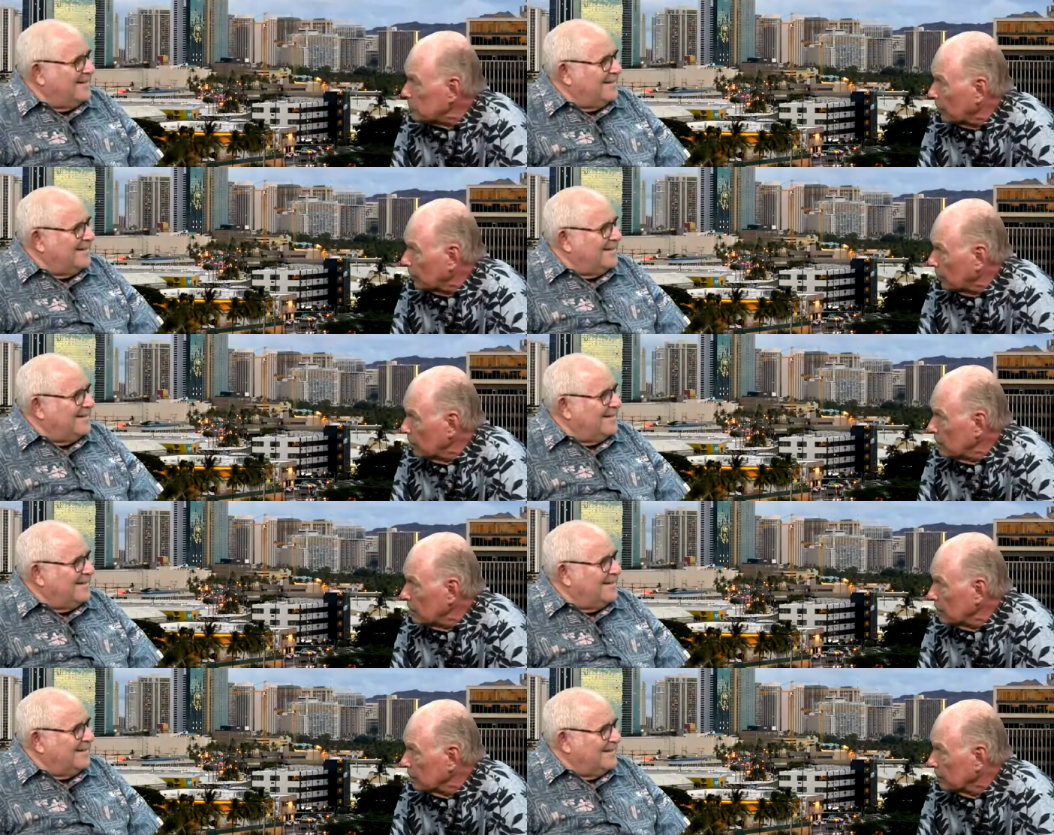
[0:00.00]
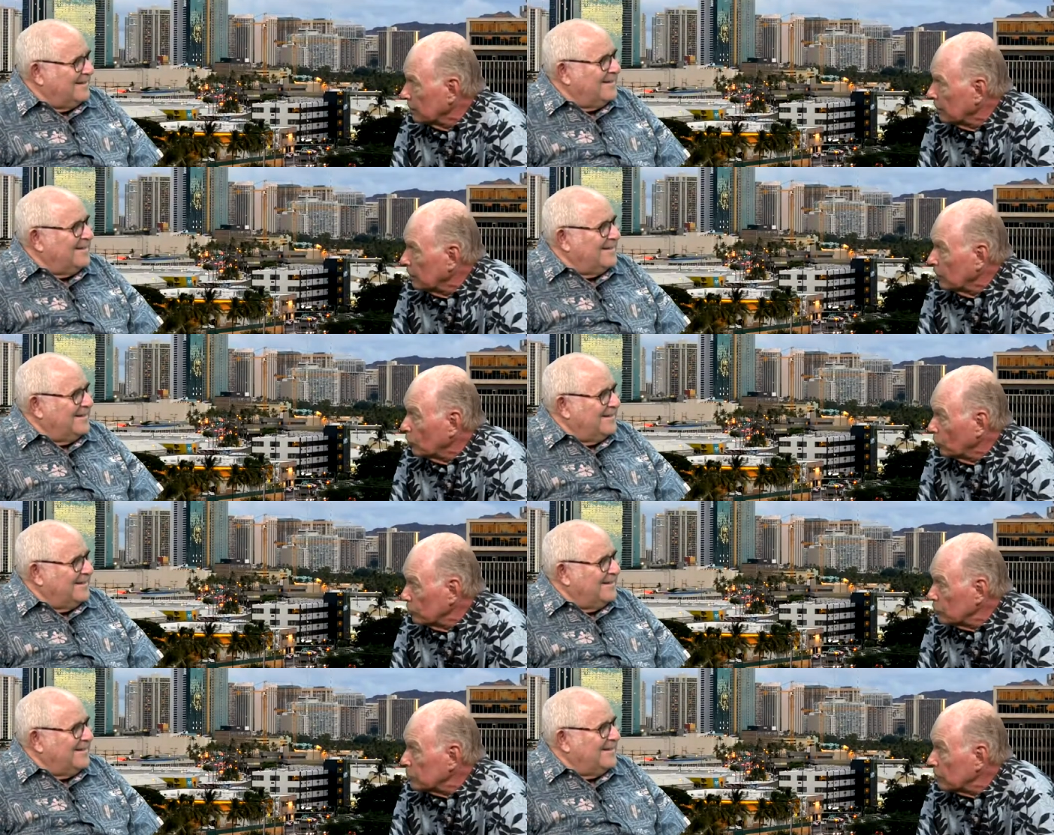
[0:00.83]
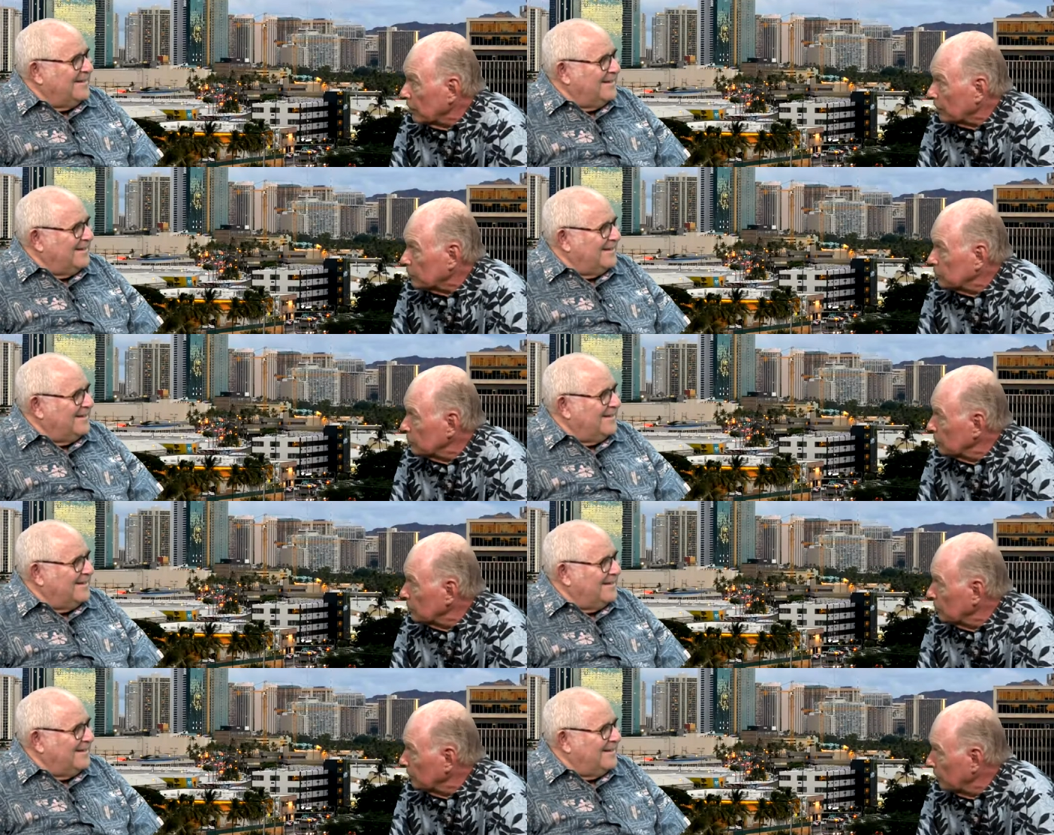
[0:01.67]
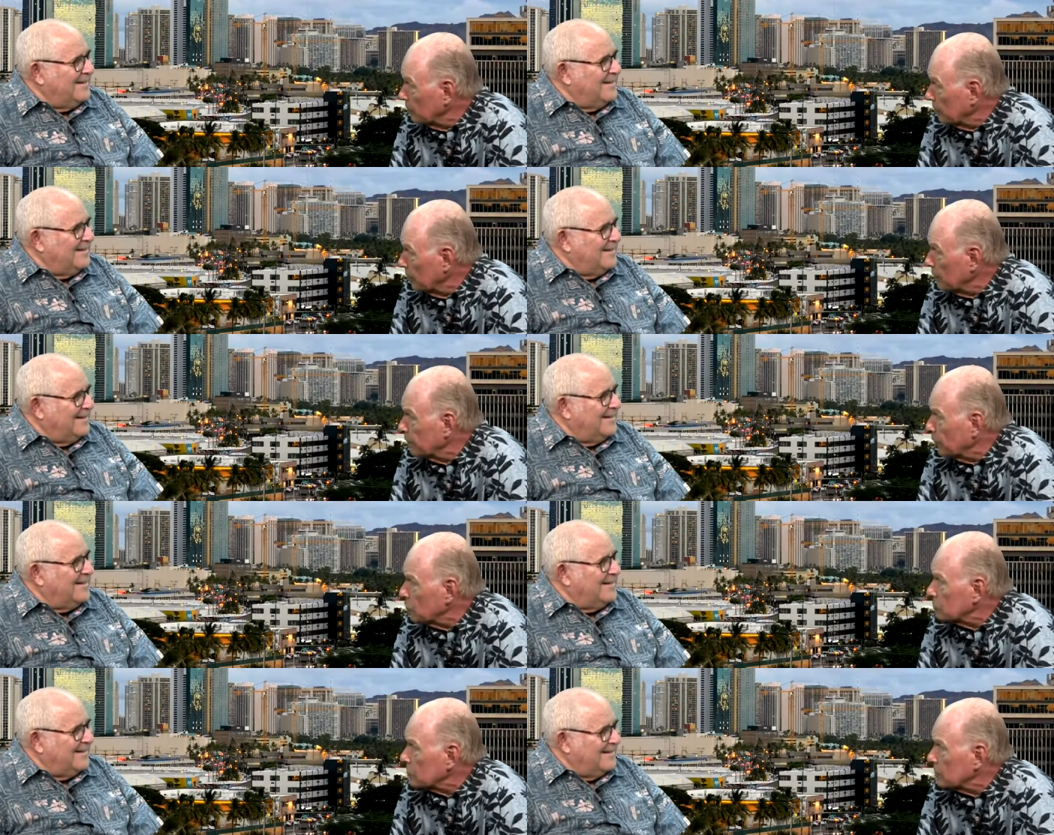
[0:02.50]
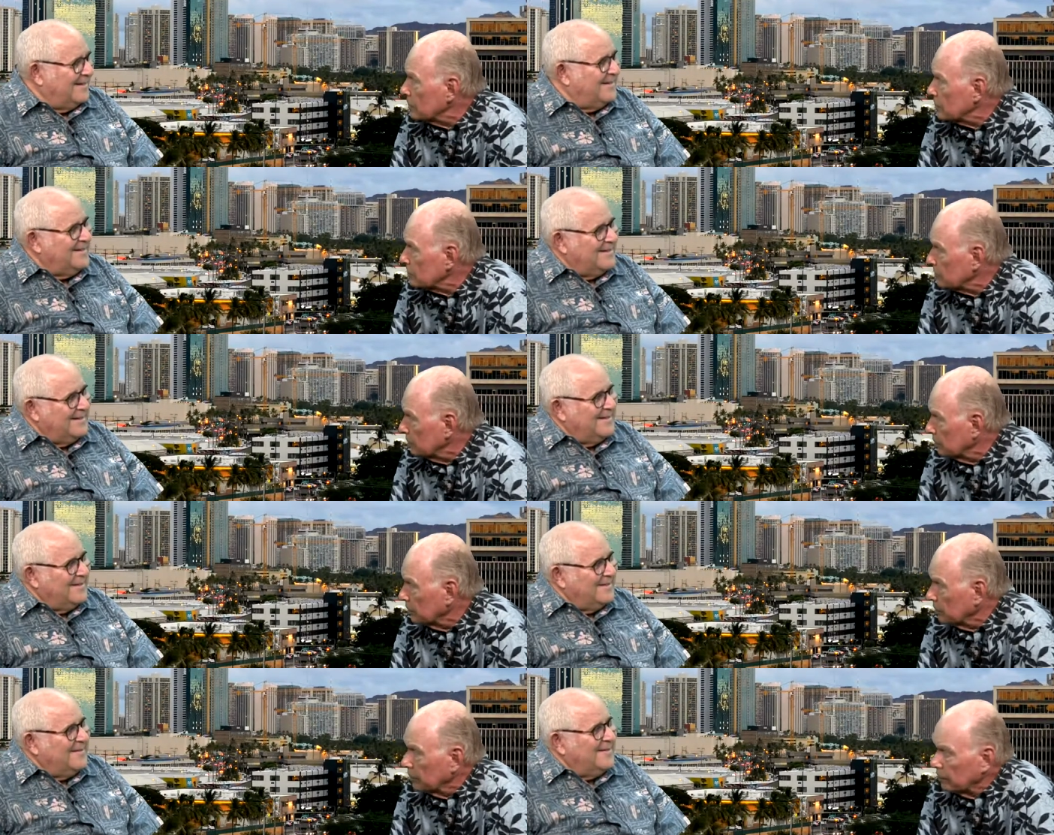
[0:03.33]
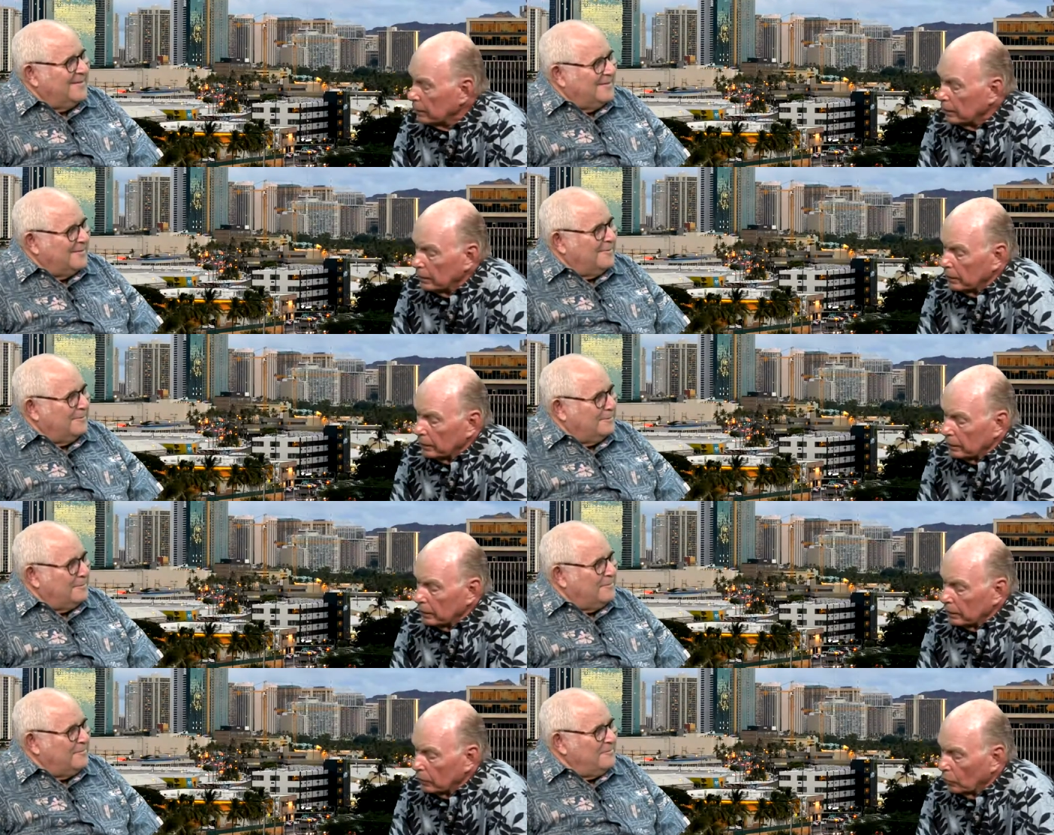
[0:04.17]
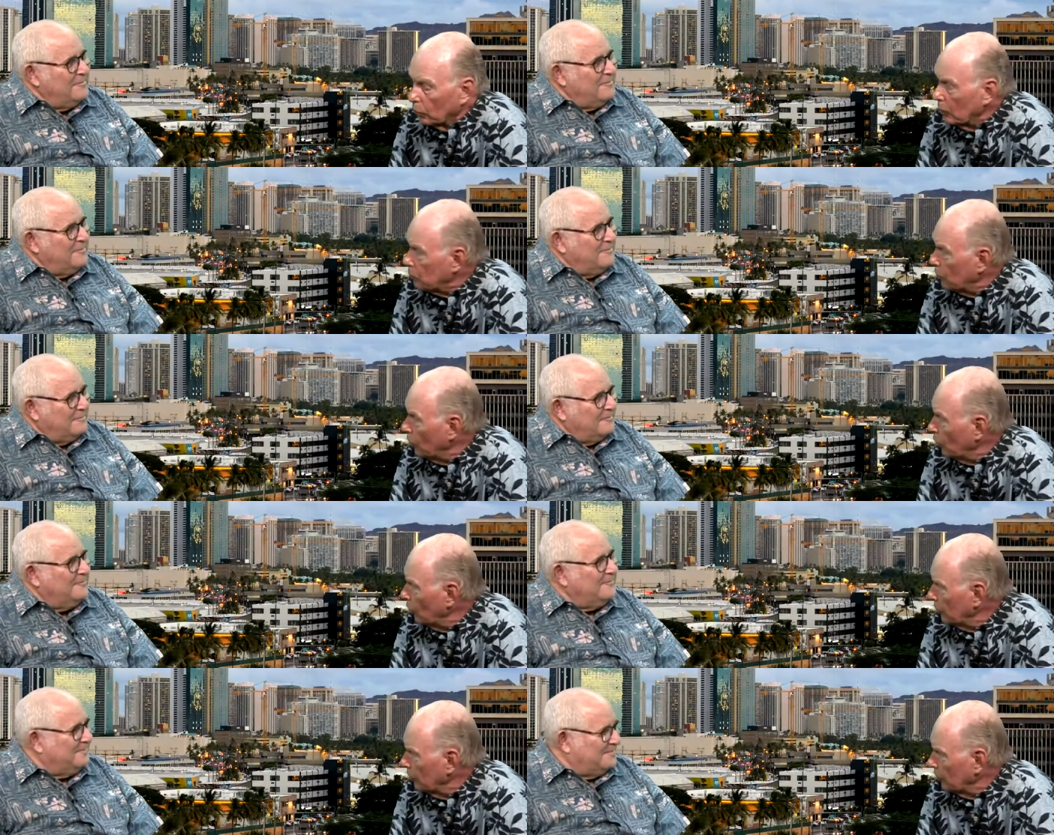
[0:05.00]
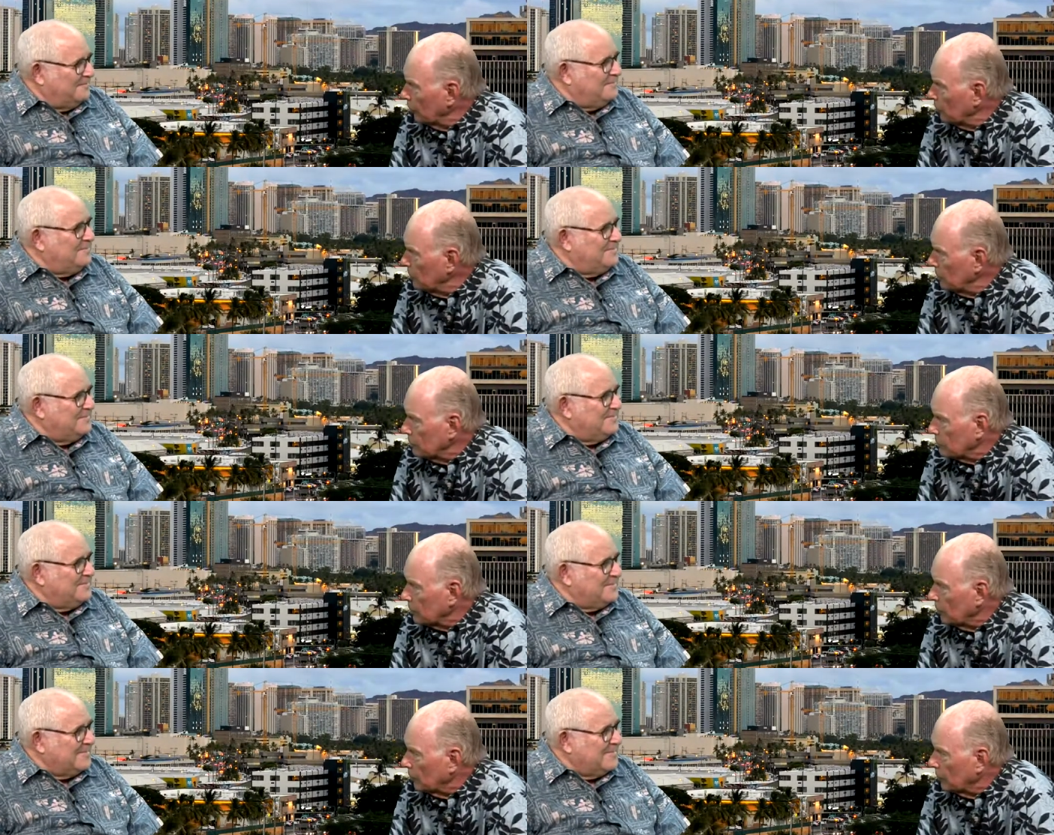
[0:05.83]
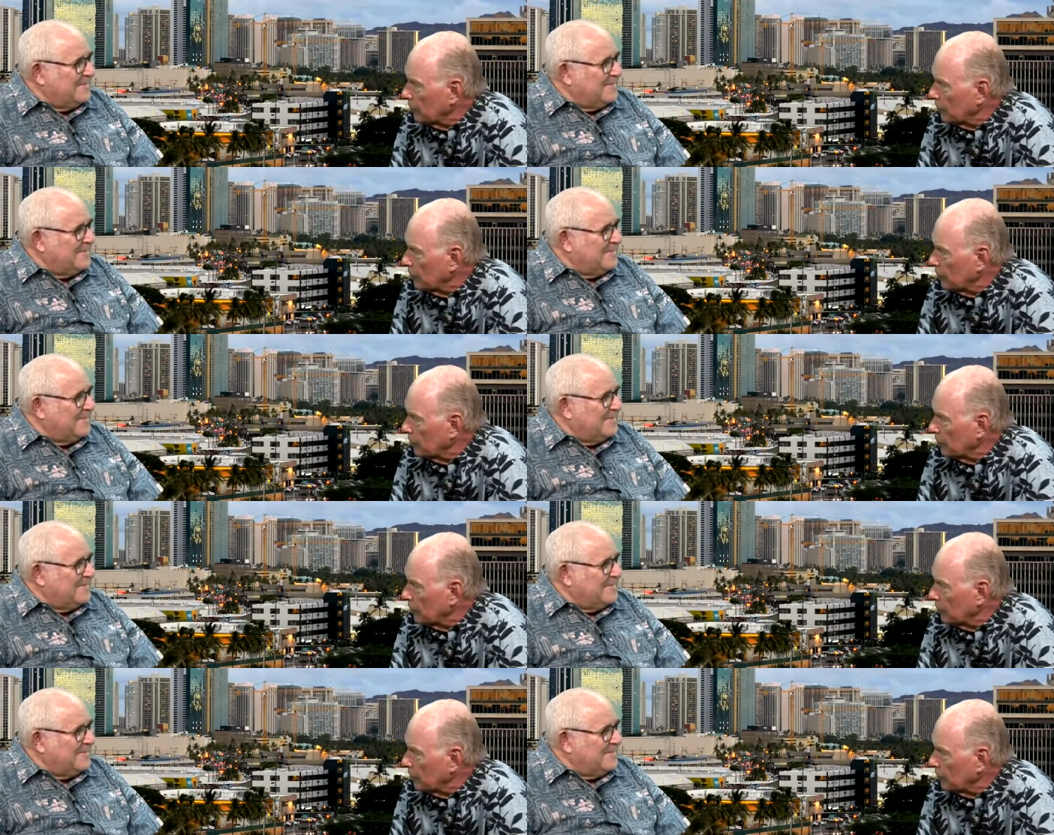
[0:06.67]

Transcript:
Speaker 1: like India, when you talk to In Infosys and uh, Wipro and all of the major companies,